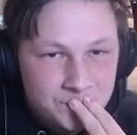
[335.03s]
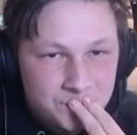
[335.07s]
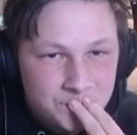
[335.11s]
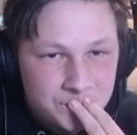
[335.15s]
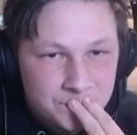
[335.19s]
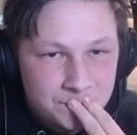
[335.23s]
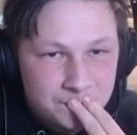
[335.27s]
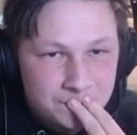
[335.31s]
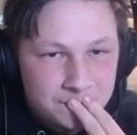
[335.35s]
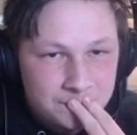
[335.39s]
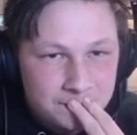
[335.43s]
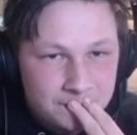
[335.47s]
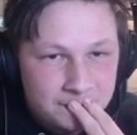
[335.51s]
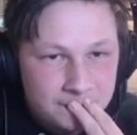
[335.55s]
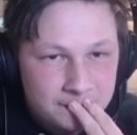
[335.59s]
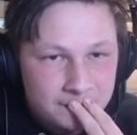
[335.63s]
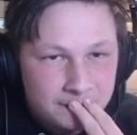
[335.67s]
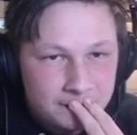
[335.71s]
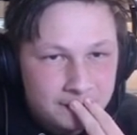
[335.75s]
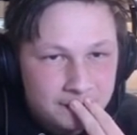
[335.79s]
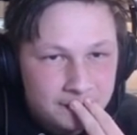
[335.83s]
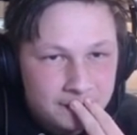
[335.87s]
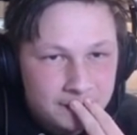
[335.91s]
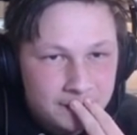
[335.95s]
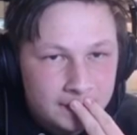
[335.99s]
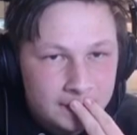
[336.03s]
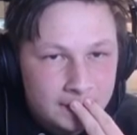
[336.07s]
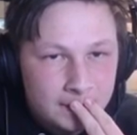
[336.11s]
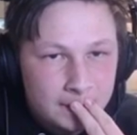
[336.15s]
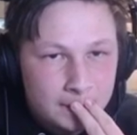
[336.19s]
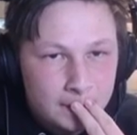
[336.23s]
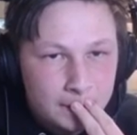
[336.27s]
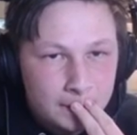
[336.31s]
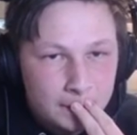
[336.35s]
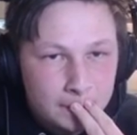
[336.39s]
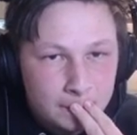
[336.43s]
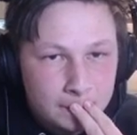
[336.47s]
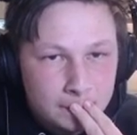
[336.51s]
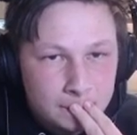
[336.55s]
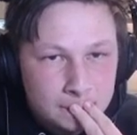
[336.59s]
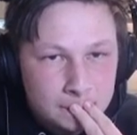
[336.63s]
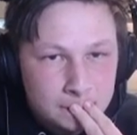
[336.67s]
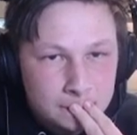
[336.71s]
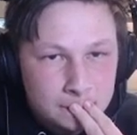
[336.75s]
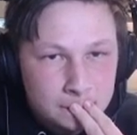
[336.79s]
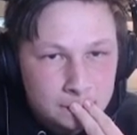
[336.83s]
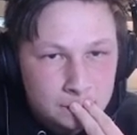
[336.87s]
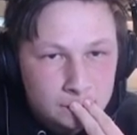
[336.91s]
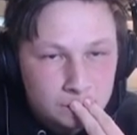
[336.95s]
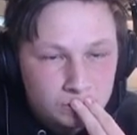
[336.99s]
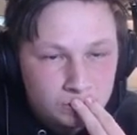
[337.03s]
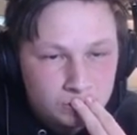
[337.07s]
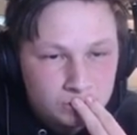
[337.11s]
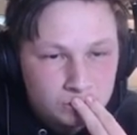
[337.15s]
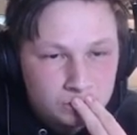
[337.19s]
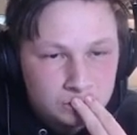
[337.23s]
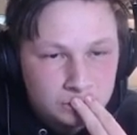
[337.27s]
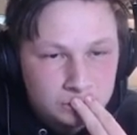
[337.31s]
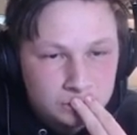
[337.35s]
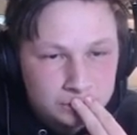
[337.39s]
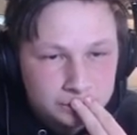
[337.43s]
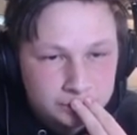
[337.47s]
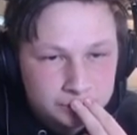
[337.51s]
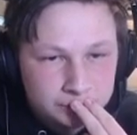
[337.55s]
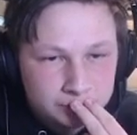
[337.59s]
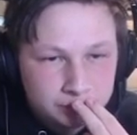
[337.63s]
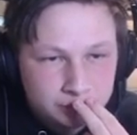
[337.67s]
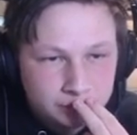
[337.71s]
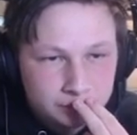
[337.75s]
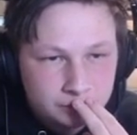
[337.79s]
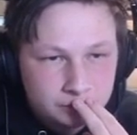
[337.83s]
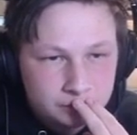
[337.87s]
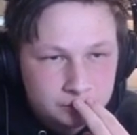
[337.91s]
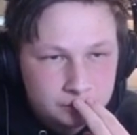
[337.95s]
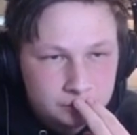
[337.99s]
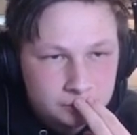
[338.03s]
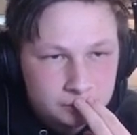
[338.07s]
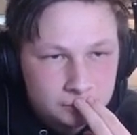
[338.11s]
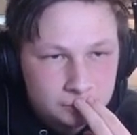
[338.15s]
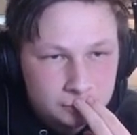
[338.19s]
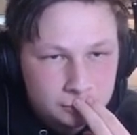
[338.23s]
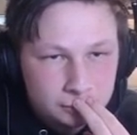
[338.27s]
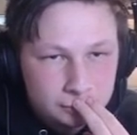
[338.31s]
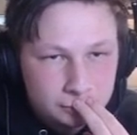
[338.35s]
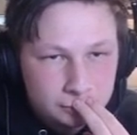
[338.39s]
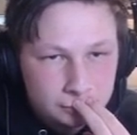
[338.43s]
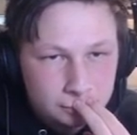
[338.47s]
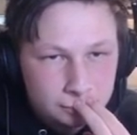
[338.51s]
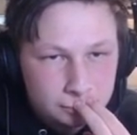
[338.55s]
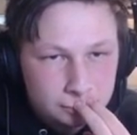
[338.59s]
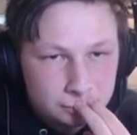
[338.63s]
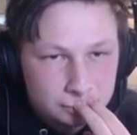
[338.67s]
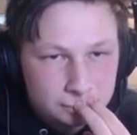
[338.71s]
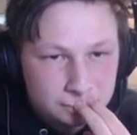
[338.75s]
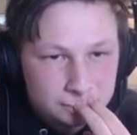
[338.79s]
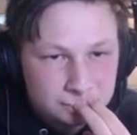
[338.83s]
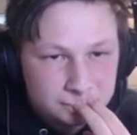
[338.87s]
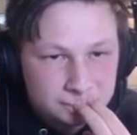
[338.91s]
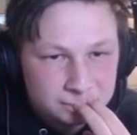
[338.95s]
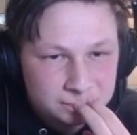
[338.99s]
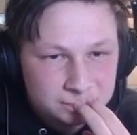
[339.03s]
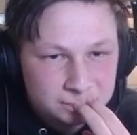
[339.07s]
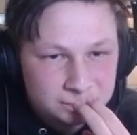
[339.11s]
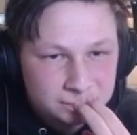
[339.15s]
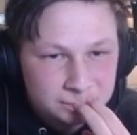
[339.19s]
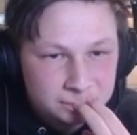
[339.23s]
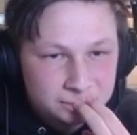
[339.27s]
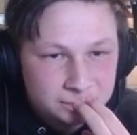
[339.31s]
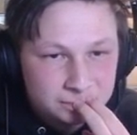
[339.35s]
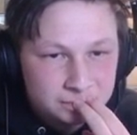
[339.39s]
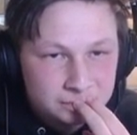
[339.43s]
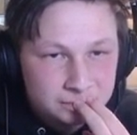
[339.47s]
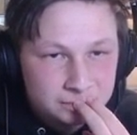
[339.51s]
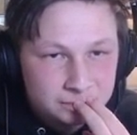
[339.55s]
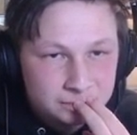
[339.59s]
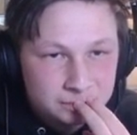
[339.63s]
No one is speaking in this clip.